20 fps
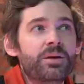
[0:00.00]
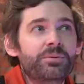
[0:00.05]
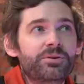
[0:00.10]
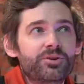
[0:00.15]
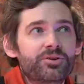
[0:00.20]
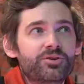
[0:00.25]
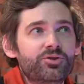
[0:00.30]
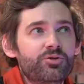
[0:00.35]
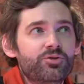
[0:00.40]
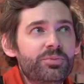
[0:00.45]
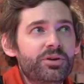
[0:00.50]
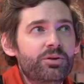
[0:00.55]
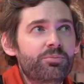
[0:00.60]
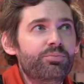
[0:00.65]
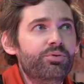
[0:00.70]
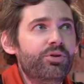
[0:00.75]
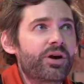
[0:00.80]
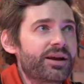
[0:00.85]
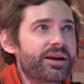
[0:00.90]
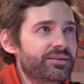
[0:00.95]
Maybe you can do a bit
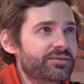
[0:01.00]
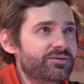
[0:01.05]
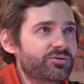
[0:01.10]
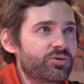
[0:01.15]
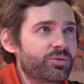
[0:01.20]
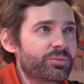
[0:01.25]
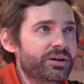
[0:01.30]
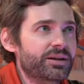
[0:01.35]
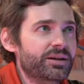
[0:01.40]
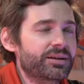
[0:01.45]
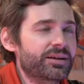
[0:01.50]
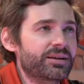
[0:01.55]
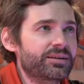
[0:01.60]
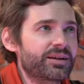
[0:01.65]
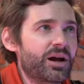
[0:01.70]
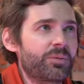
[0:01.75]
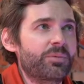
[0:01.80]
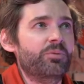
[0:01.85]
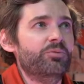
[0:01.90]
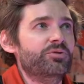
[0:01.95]
of brainstorming
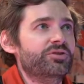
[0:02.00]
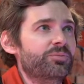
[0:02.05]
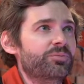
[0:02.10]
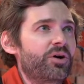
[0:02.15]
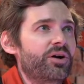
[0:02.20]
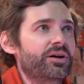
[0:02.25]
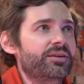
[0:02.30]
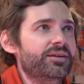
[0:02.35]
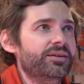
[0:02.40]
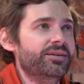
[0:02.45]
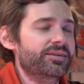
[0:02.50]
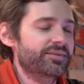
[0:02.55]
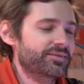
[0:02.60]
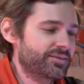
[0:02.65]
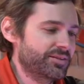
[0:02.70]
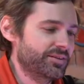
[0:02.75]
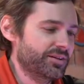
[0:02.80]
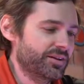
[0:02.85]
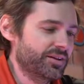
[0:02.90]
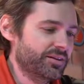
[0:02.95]
and come up with some
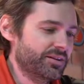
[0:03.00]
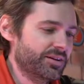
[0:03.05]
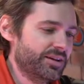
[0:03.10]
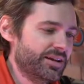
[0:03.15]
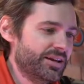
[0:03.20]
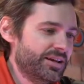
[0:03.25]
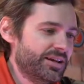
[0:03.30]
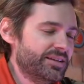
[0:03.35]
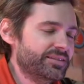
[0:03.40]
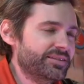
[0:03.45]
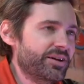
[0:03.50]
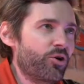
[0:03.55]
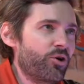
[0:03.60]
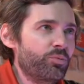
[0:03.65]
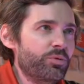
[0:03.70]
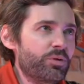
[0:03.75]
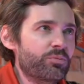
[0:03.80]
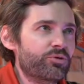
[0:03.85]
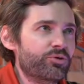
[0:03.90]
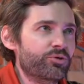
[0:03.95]
ideas to
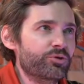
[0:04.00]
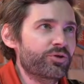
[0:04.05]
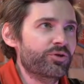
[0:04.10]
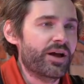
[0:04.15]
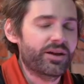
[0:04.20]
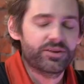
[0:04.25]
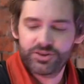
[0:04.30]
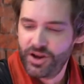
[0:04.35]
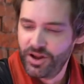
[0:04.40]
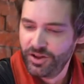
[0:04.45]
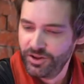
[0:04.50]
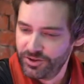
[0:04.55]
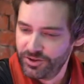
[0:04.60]
help them through that